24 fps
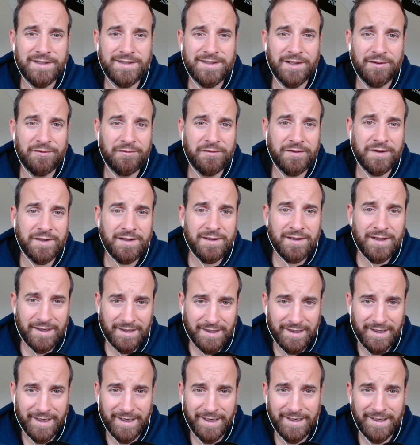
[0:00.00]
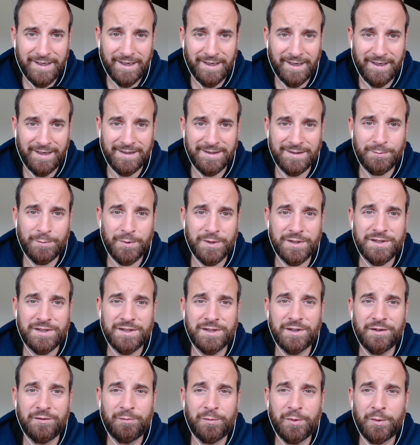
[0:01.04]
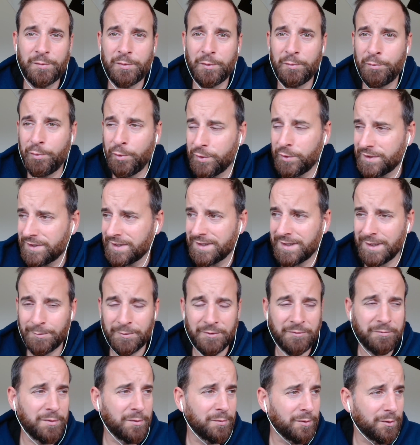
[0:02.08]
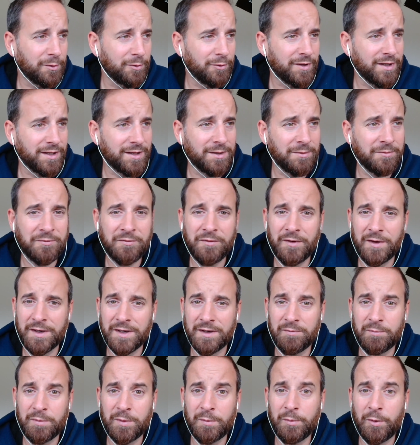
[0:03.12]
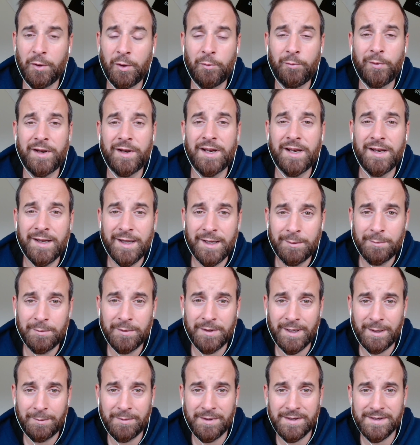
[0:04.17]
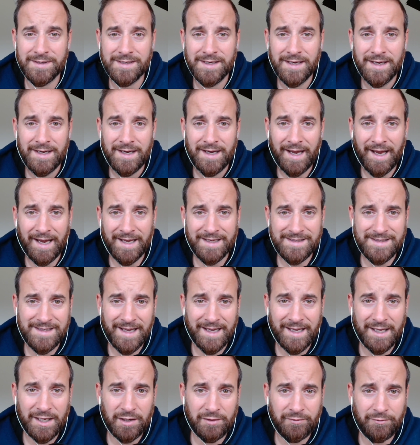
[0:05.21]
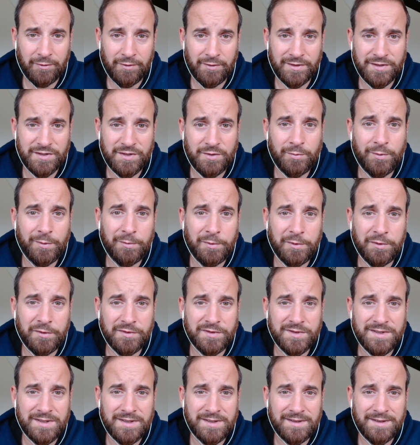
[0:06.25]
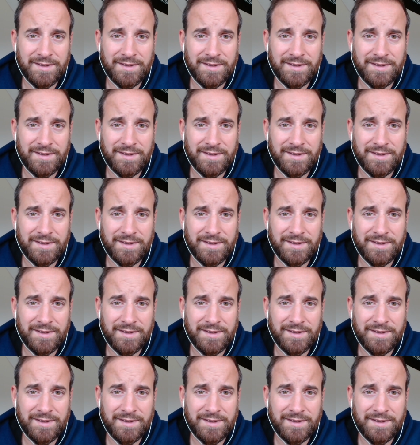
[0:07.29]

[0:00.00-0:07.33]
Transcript: they feel like an alien, especially if people point at them, if people look at them funny, if people already label them as negative or as criminals.